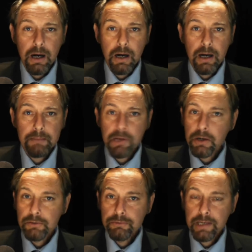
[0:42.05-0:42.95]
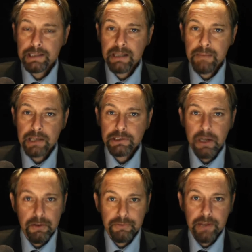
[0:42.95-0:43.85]
I'm Rick
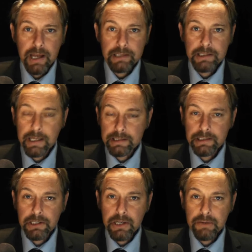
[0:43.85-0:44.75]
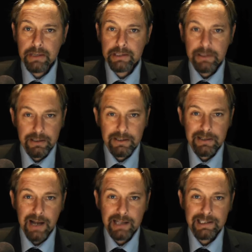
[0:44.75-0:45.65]
Timmis, and this is the Unit
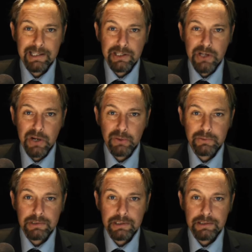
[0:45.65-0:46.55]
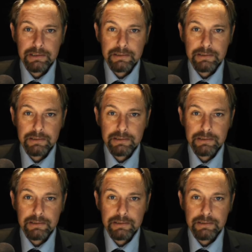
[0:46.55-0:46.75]
Nightly News.